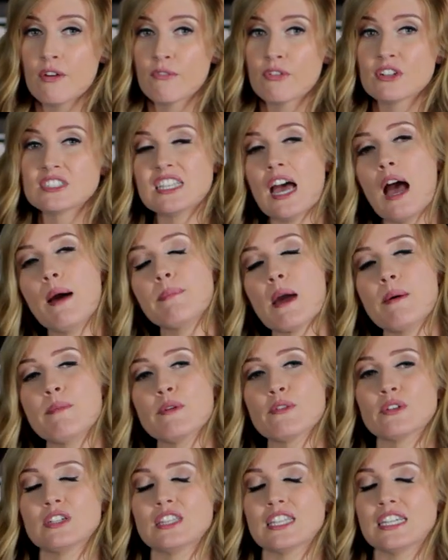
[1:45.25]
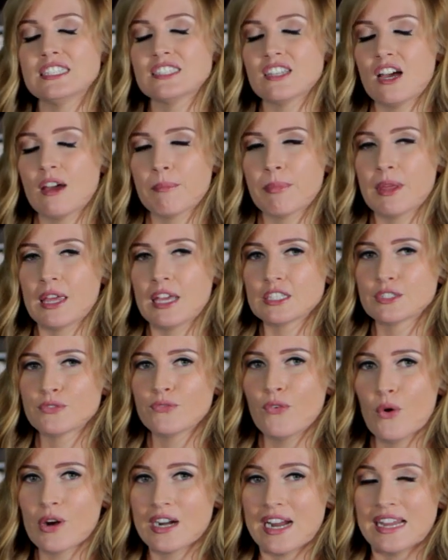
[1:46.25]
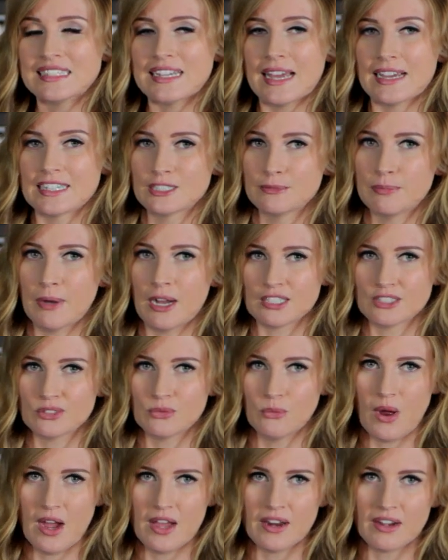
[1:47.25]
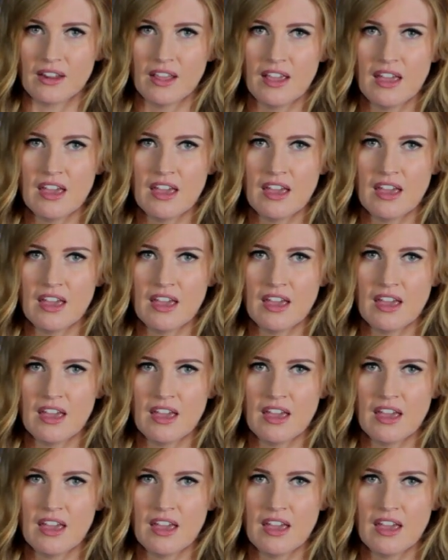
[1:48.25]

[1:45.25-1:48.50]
for its upcoming release on PS4 and Xbox One